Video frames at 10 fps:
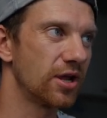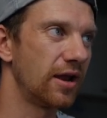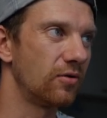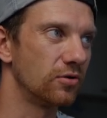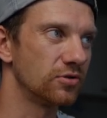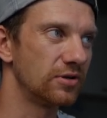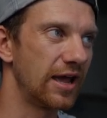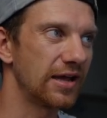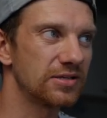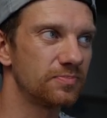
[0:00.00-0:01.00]
and also the
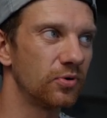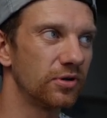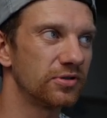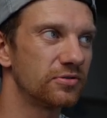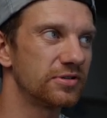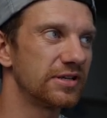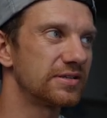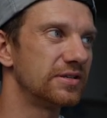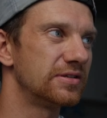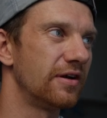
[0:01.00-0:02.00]
exported
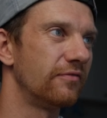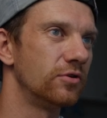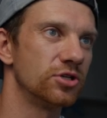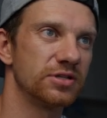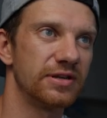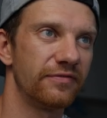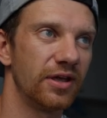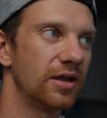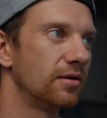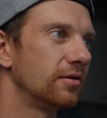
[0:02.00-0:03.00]
360 stuff, which is nothing
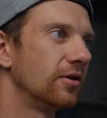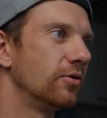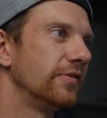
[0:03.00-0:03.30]
in. No, it's